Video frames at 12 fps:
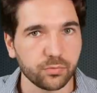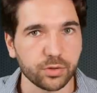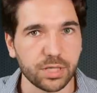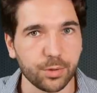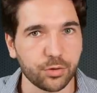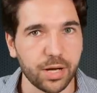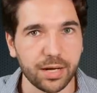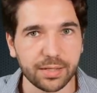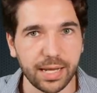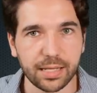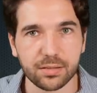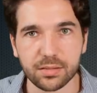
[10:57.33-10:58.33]
for Democratic
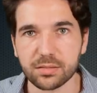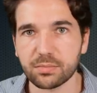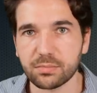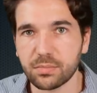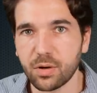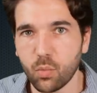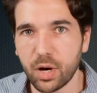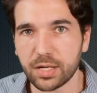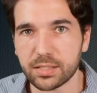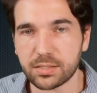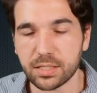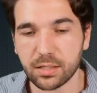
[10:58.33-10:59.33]
candidates want
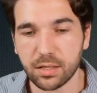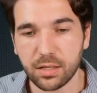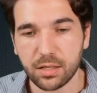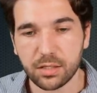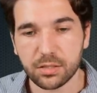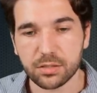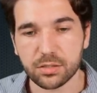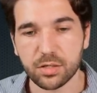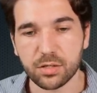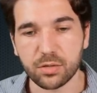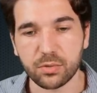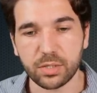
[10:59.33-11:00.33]
to see.
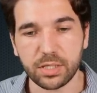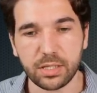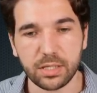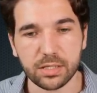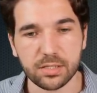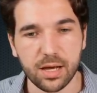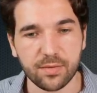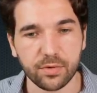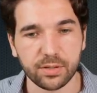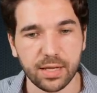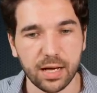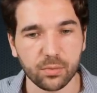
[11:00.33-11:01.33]
So he is
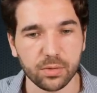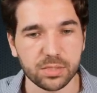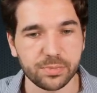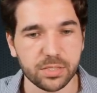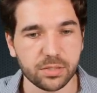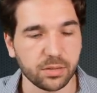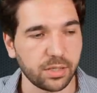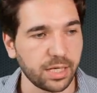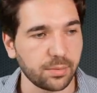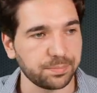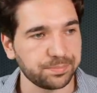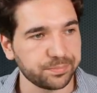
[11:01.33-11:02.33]
offering that, whereas
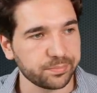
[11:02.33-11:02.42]
Conor